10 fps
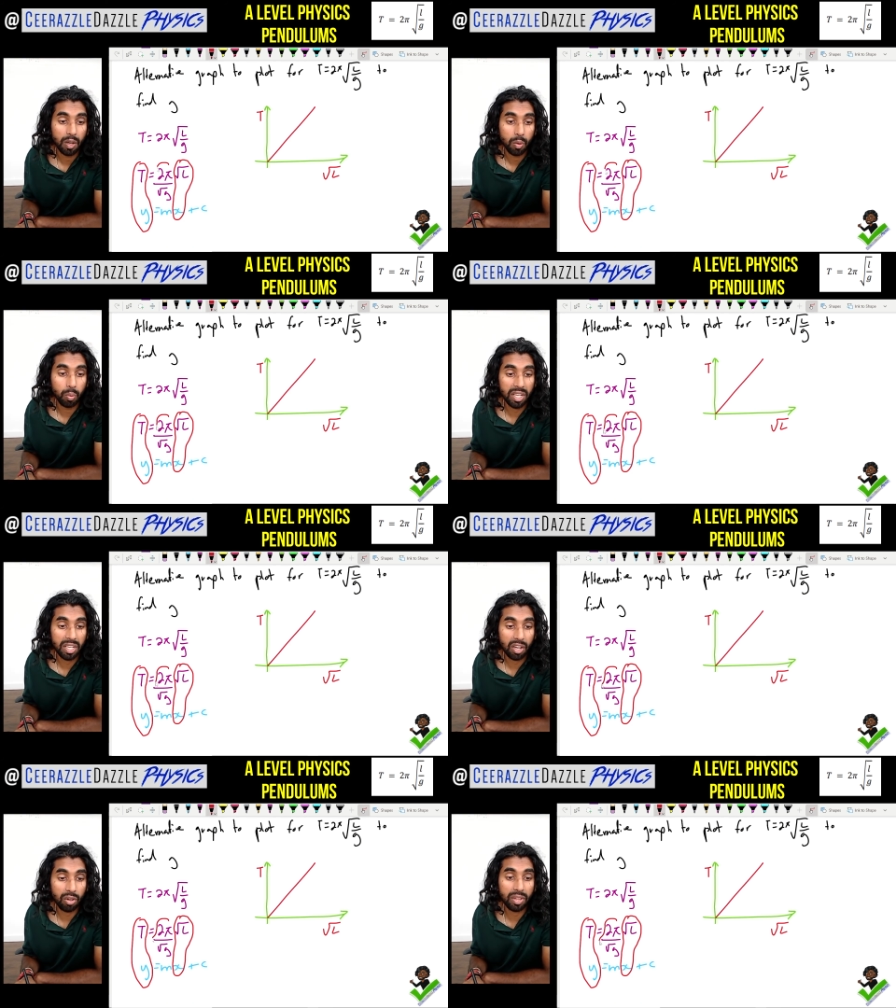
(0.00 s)
we
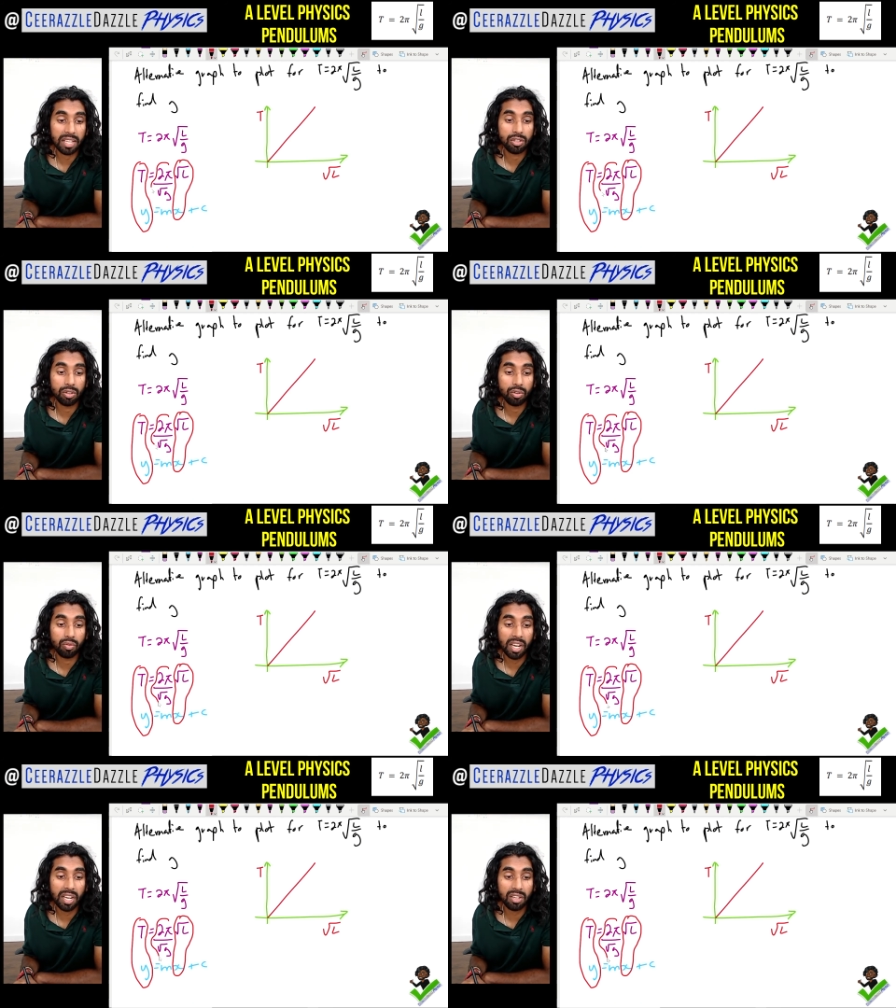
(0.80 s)
know that the
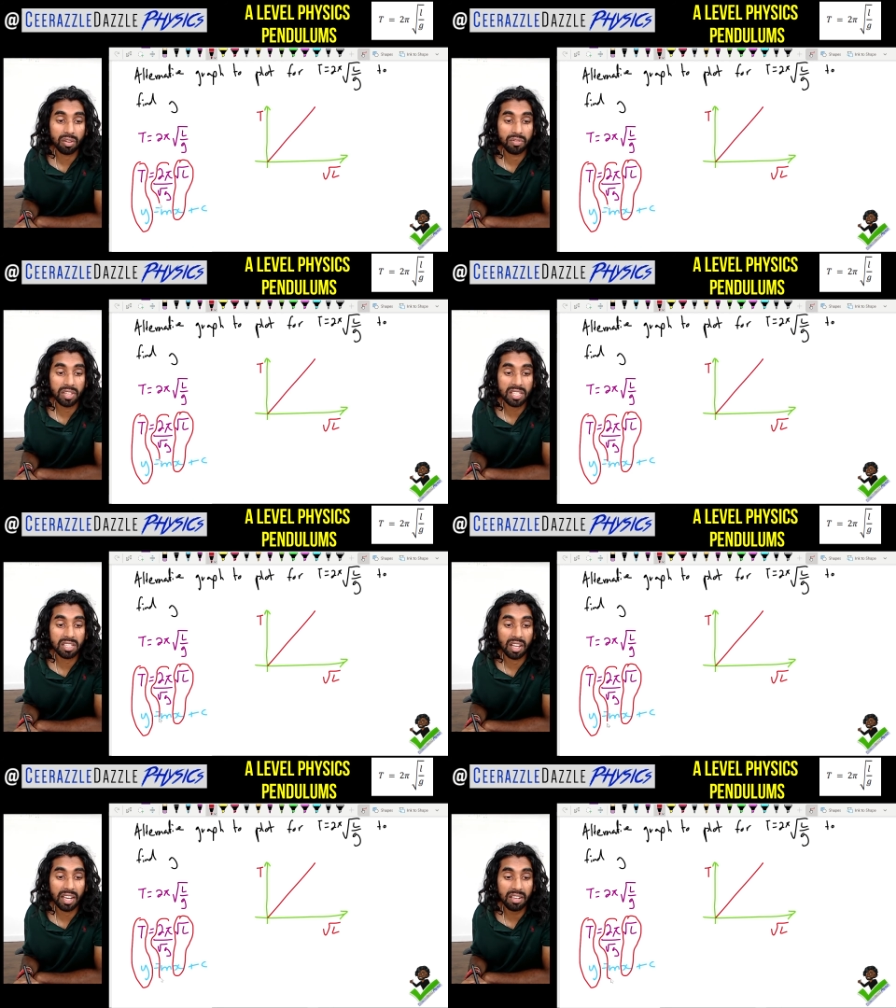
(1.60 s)
gradient of this
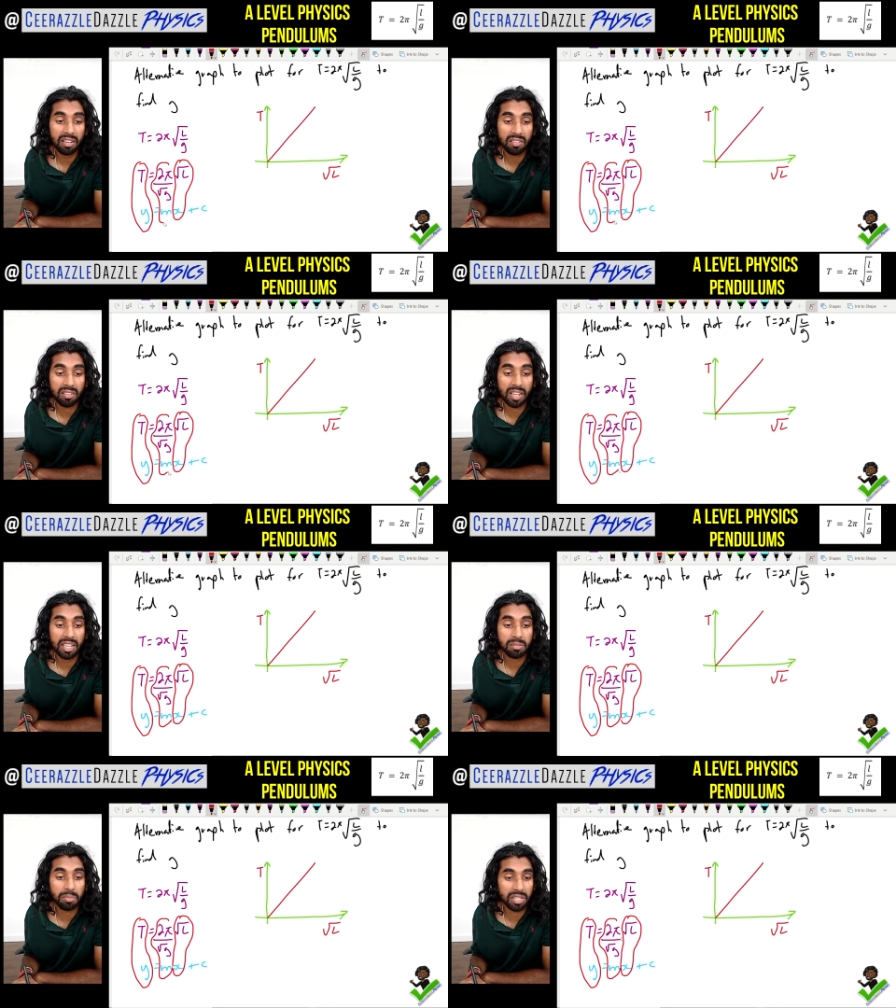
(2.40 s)
line,
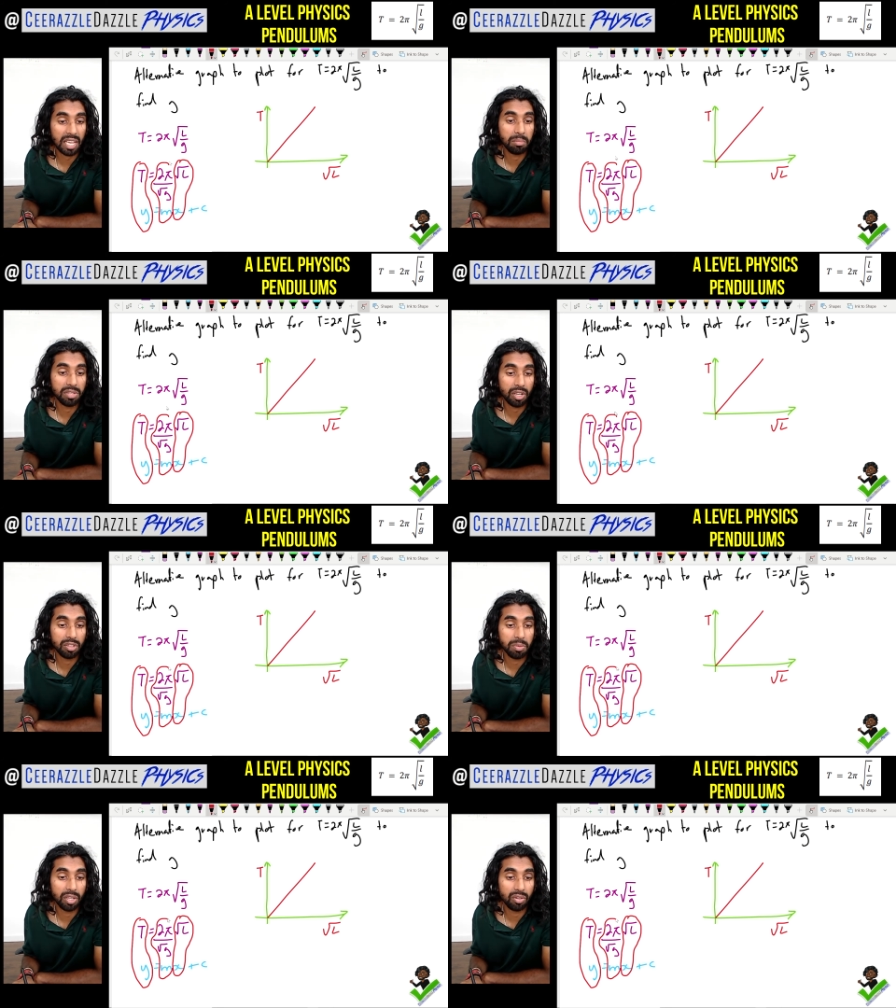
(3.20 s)
yes, because m is going
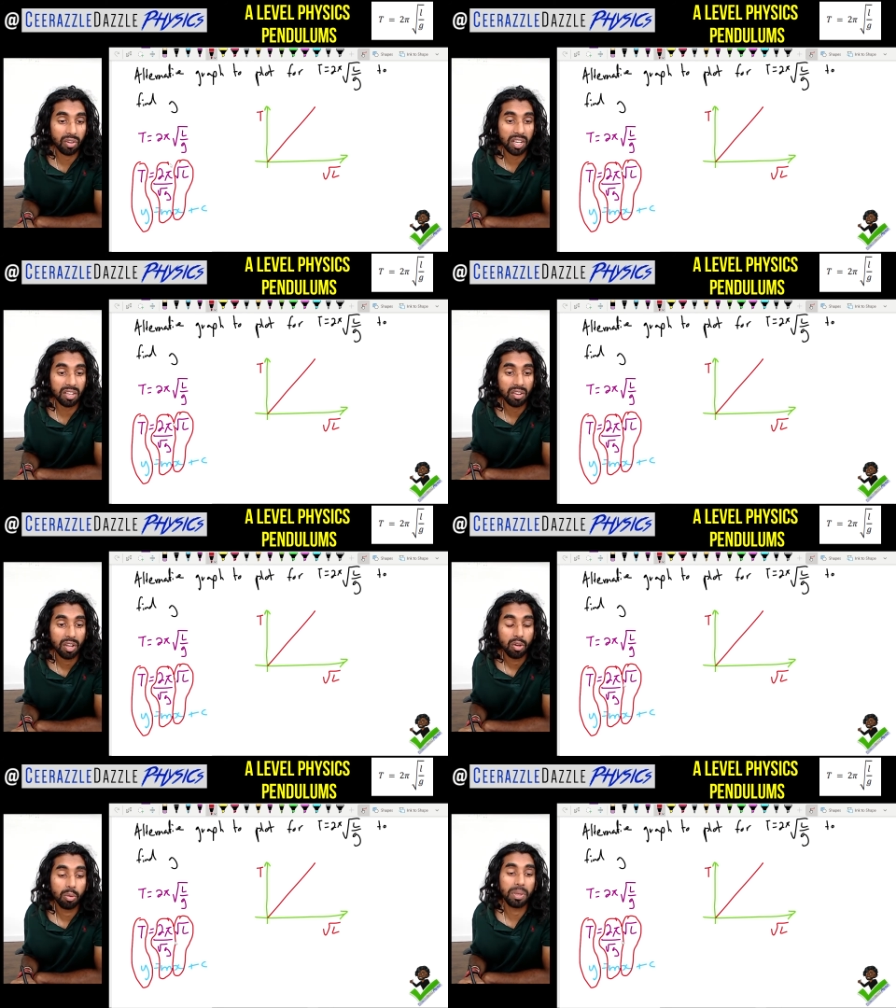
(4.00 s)
to be the gradient,
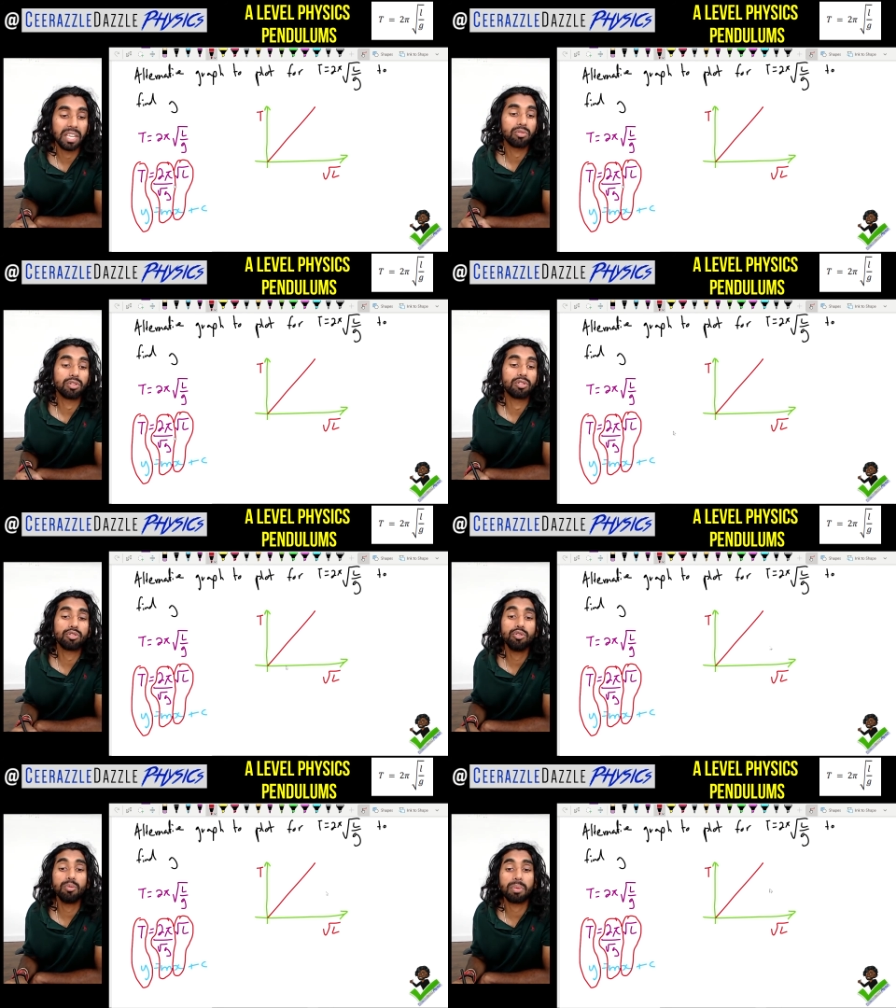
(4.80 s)
will be equal to
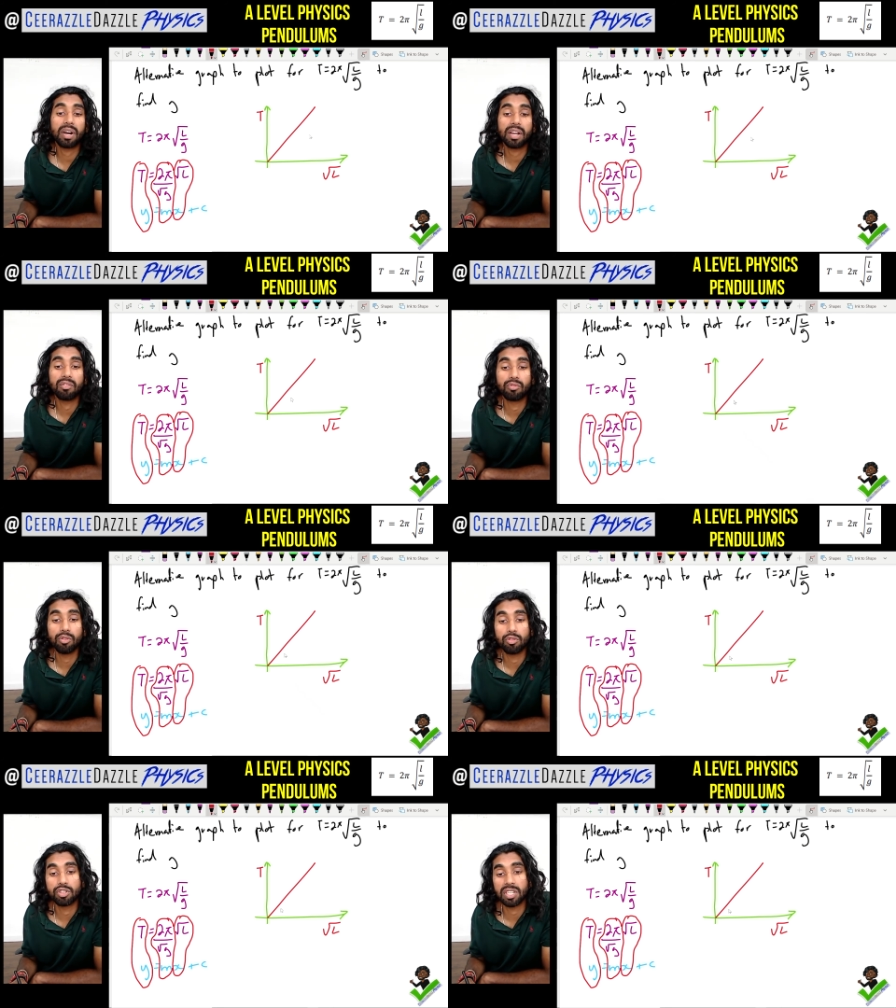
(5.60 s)
2 pi
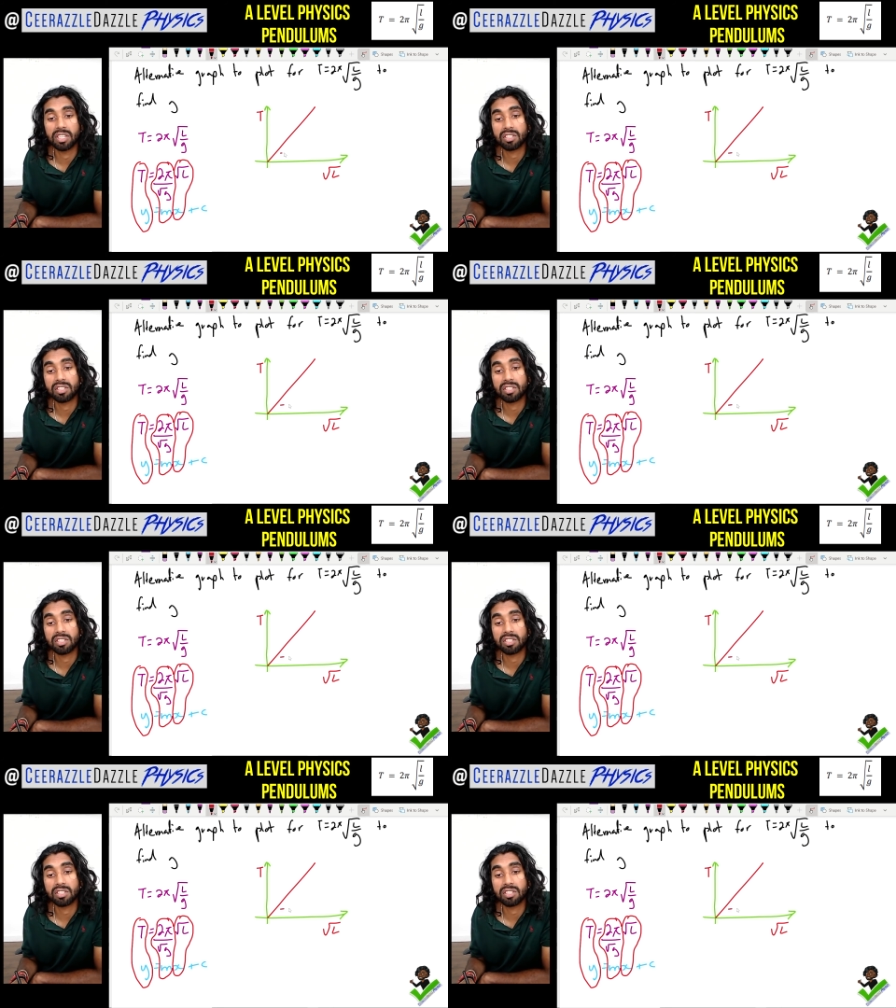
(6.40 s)
root g.